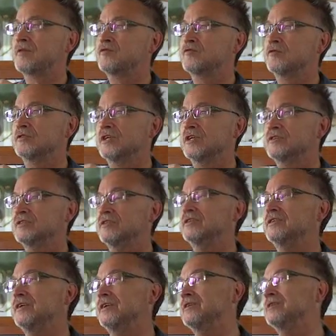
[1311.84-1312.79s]
So just in
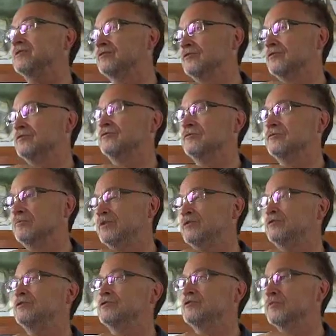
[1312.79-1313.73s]
case you do,
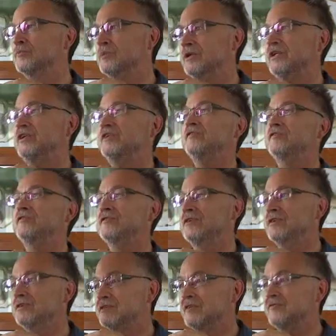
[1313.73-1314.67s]
because you
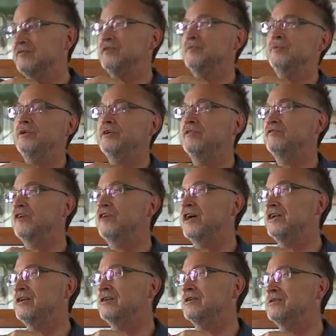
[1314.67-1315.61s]
believe there will be a
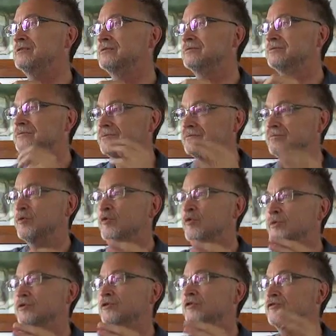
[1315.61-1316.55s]
final
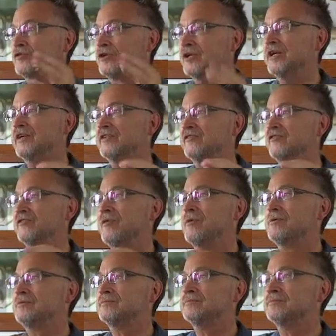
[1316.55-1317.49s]
moment of your life.
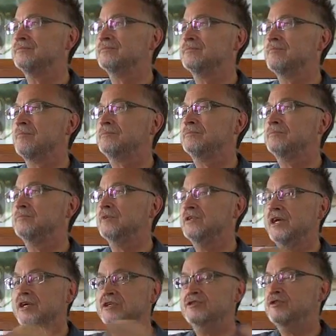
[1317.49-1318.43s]
Mm. But
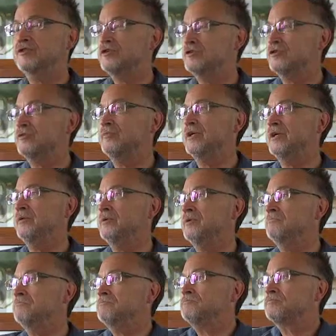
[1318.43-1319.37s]
I show you
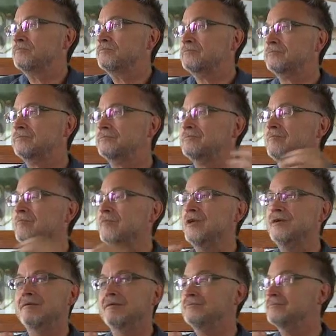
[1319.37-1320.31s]
maybe
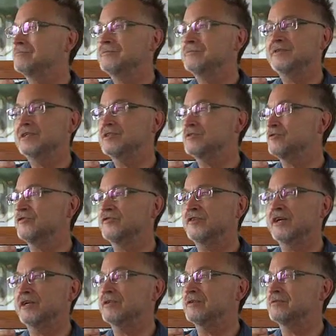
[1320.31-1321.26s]
there is no
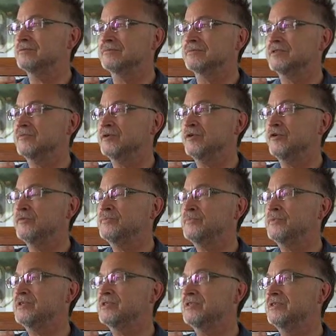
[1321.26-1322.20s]
final. There will always
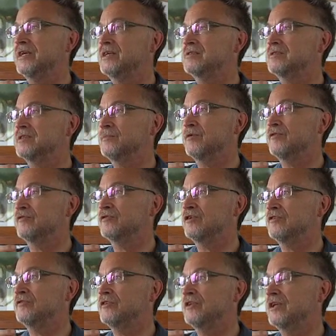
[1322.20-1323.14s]
be the next sip of
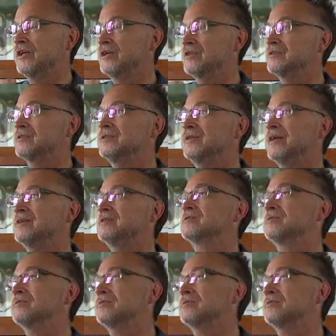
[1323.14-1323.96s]
coffee, like the next